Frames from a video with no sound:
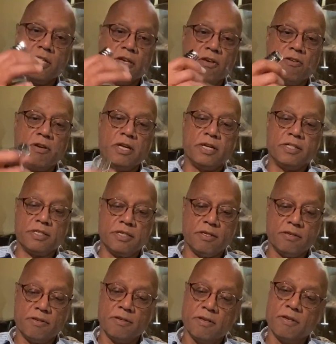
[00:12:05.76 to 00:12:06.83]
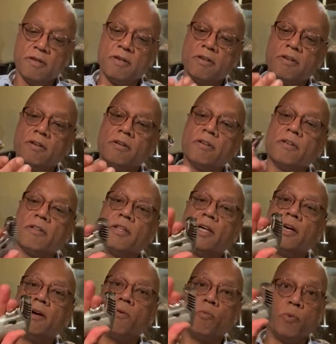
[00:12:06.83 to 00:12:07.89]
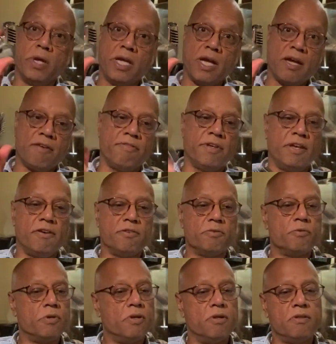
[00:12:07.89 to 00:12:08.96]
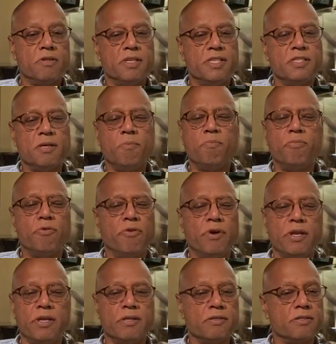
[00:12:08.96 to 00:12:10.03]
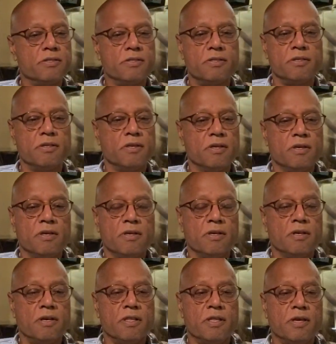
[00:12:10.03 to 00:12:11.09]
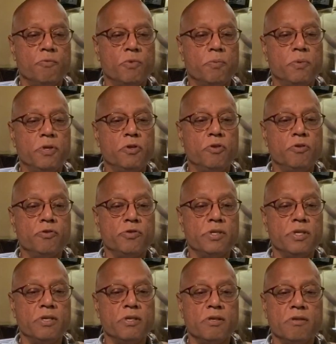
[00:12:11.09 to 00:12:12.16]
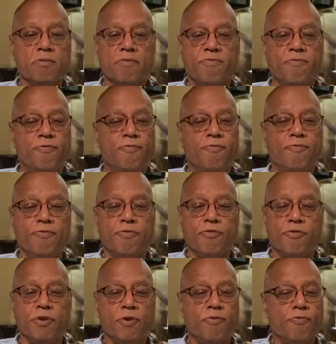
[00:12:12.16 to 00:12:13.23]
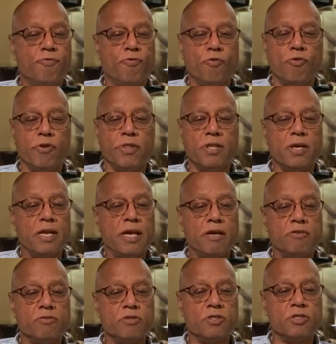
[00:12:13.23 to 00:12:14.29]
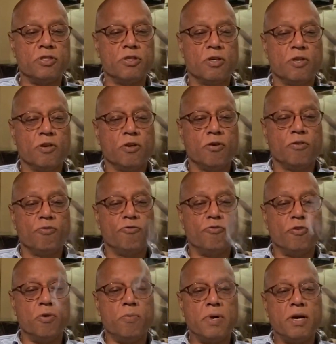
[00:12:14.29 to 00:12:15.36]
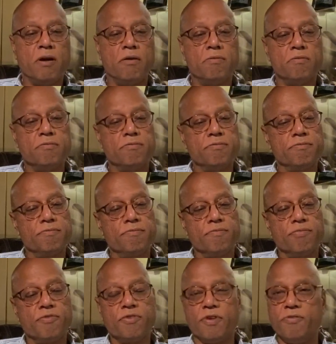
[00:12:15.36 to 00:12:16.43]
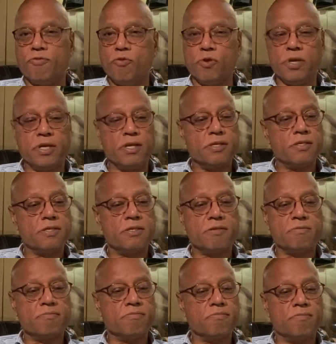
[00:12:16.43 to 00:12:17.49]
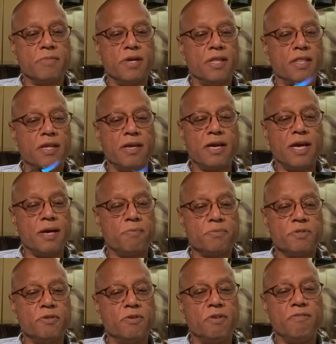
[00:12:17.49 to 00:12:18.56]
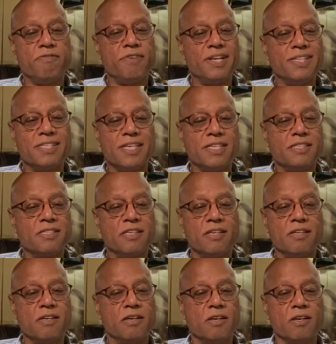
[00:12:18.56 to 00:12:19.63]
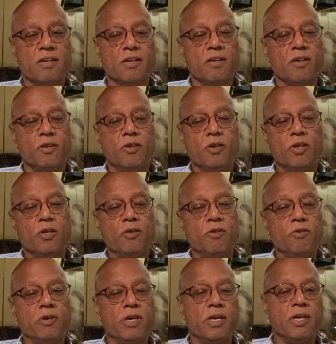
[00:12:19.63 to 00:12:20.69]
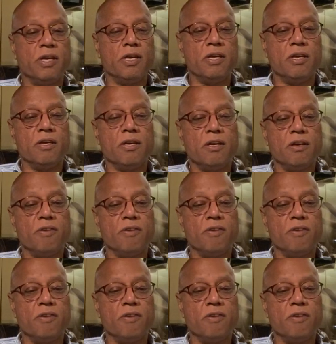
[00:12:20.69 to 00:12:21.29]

lighter that we have here as well. These are brilliant. I think we've been using 3 or 4 in the lounge for about 3-4 years, and they are absolutely fantastic. You can do a